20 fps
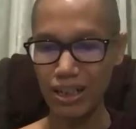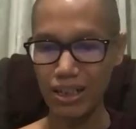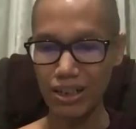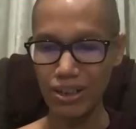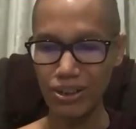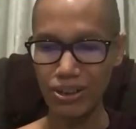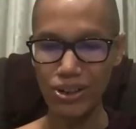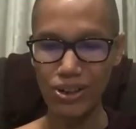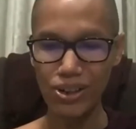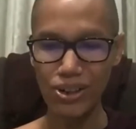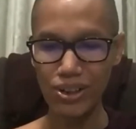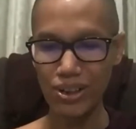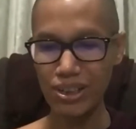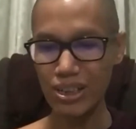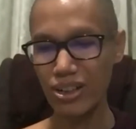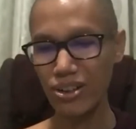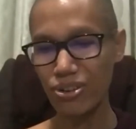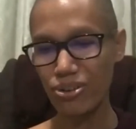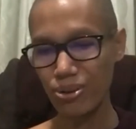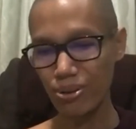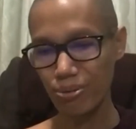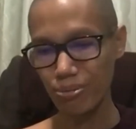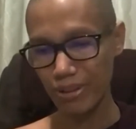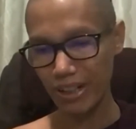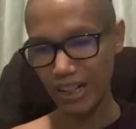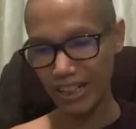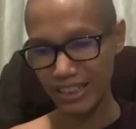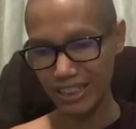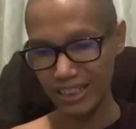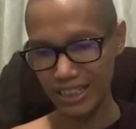all can
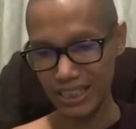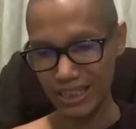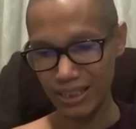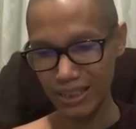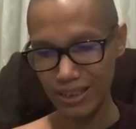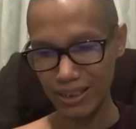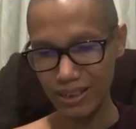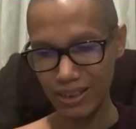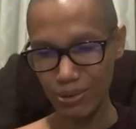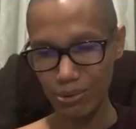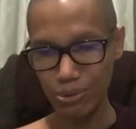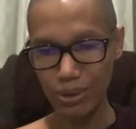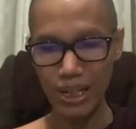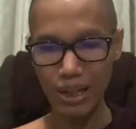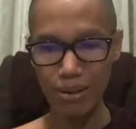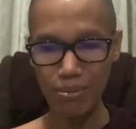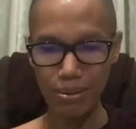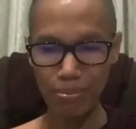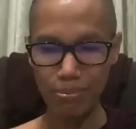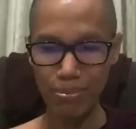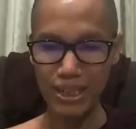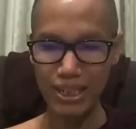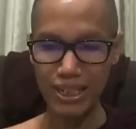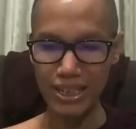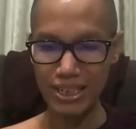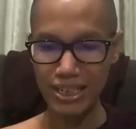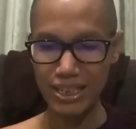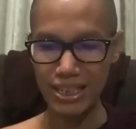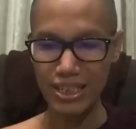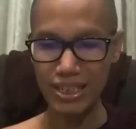reflect. We have
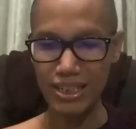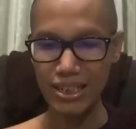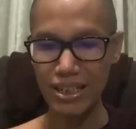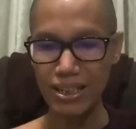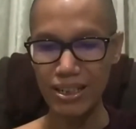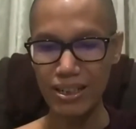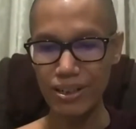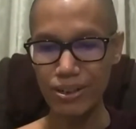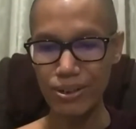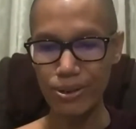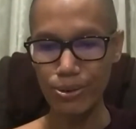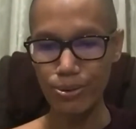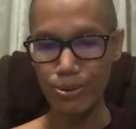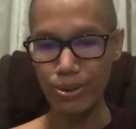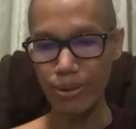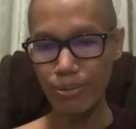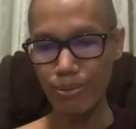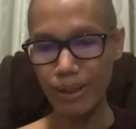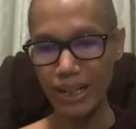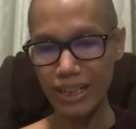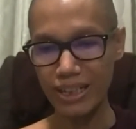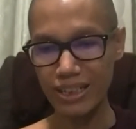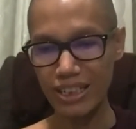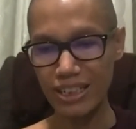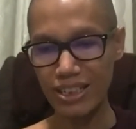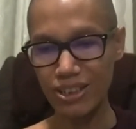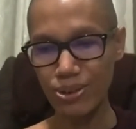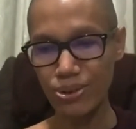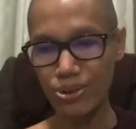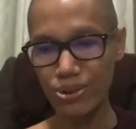ability to reflect
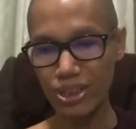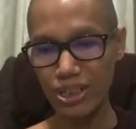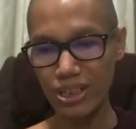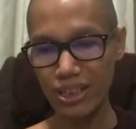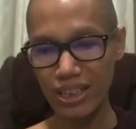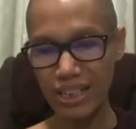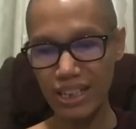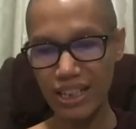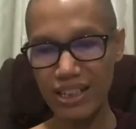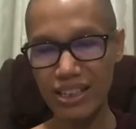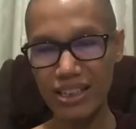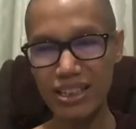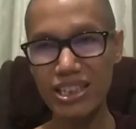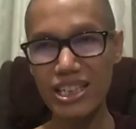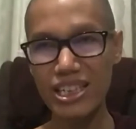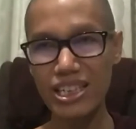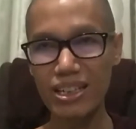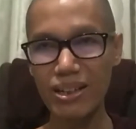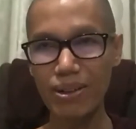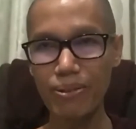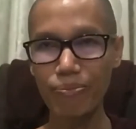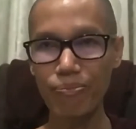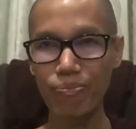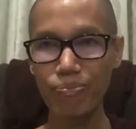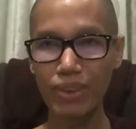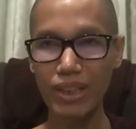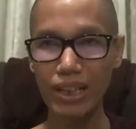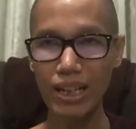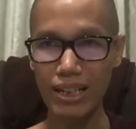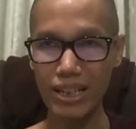those things.
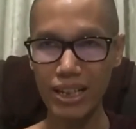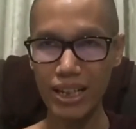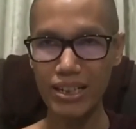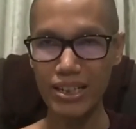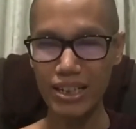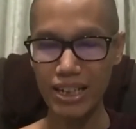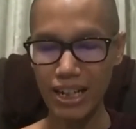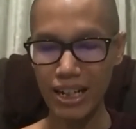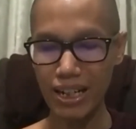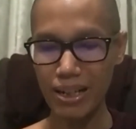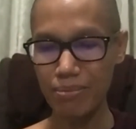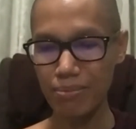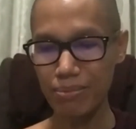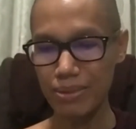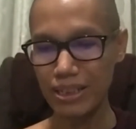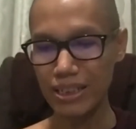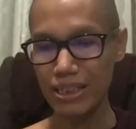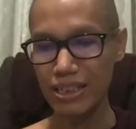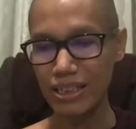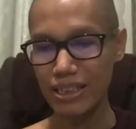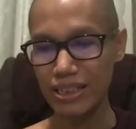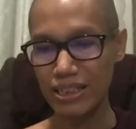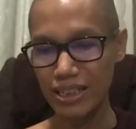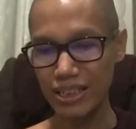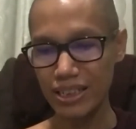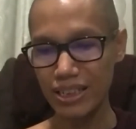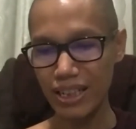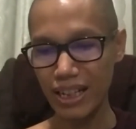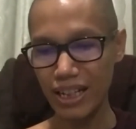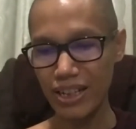At that time,
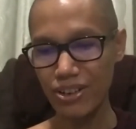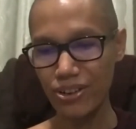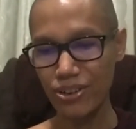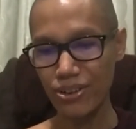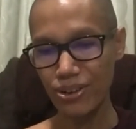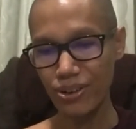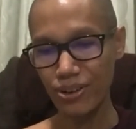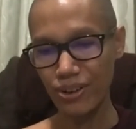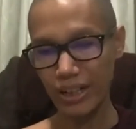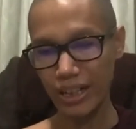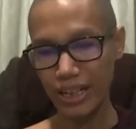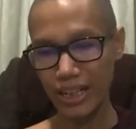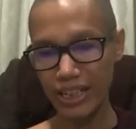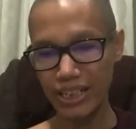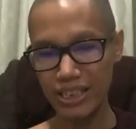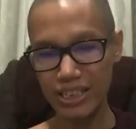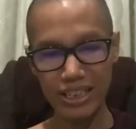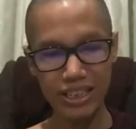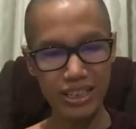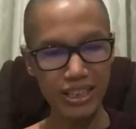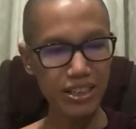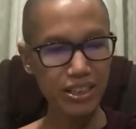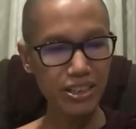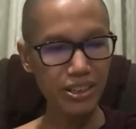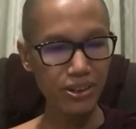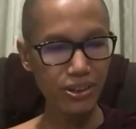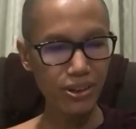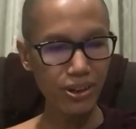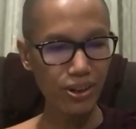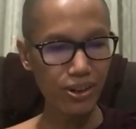this kind of knowledge is
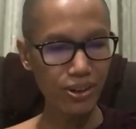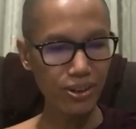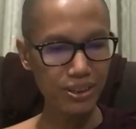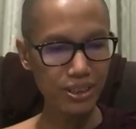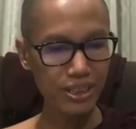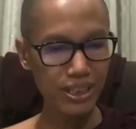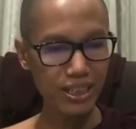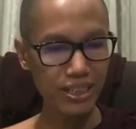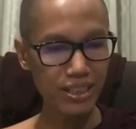called